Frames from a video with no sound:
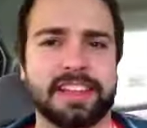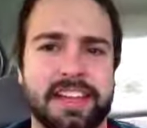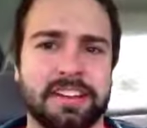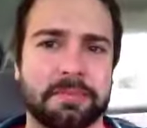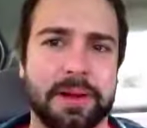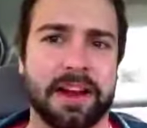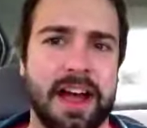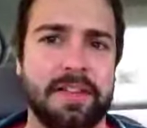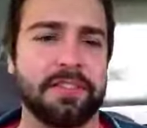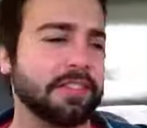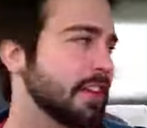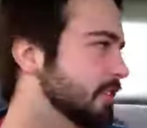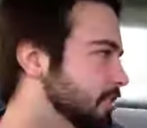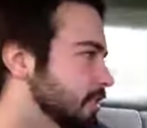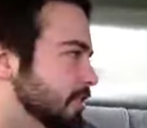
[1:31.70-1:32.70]
the end of my
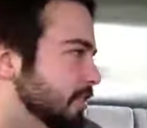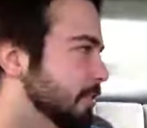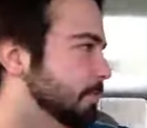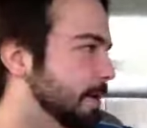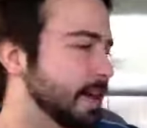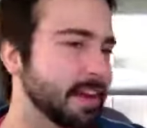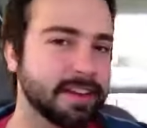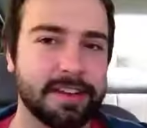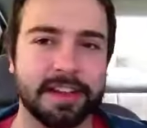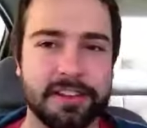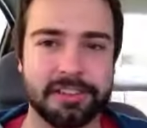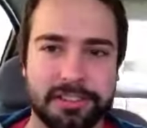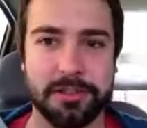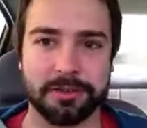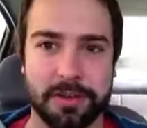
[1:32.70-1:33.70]
conversation, I started paying
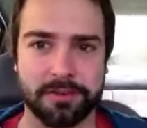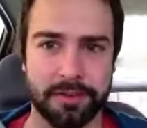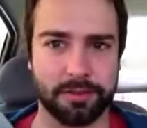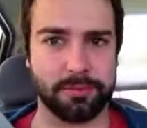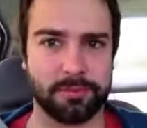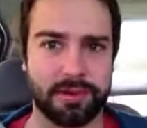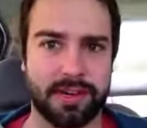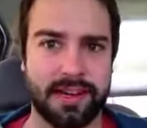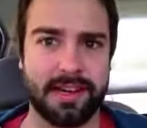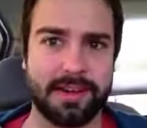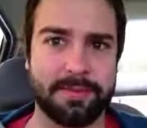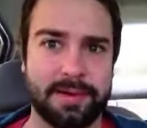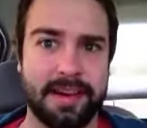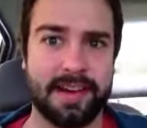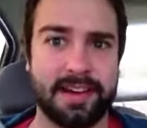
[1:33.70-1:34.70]
attention to it. And I was like, why
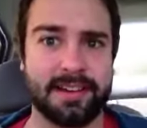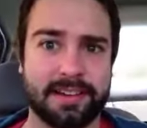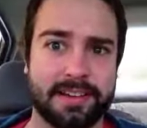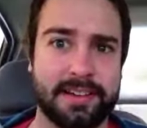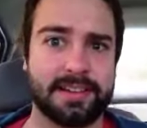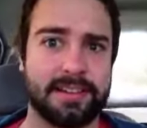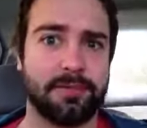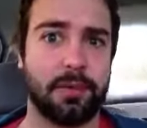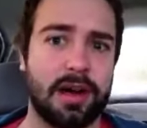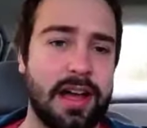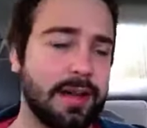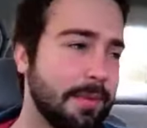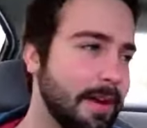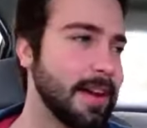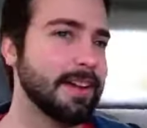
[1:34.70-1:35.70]
am I
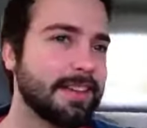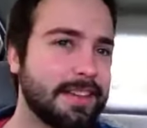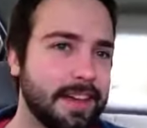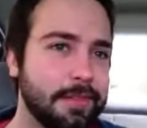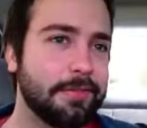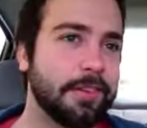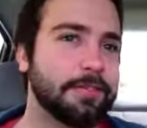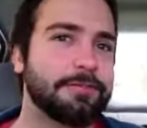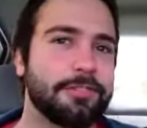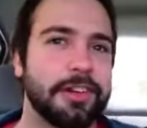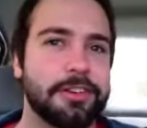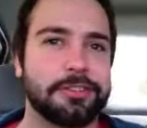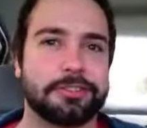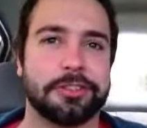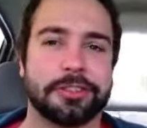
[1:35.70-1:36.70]
giving
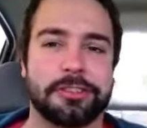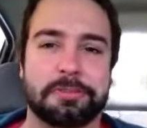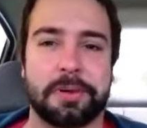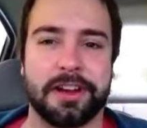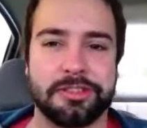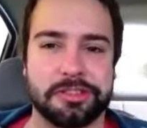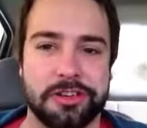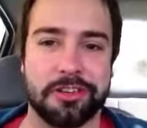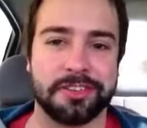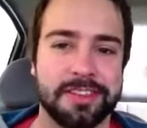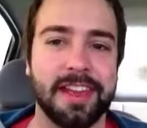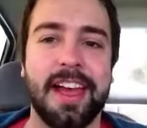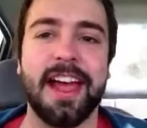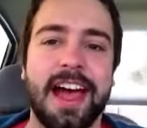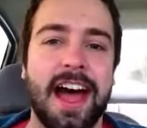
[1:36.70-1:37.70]
facial expressions?
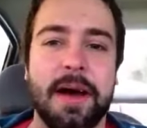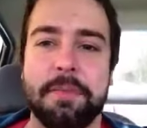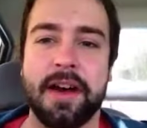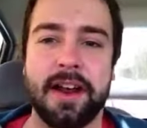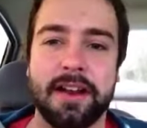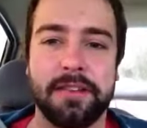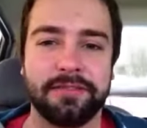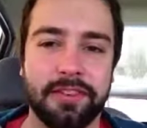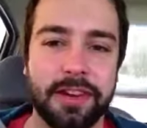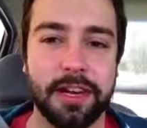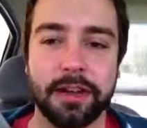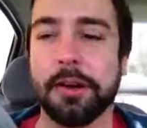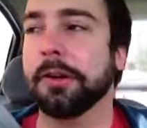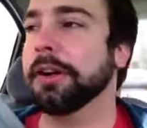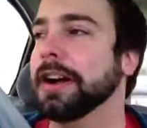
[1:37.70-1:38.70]
I'm not on
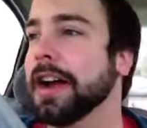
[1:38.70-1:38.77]
video.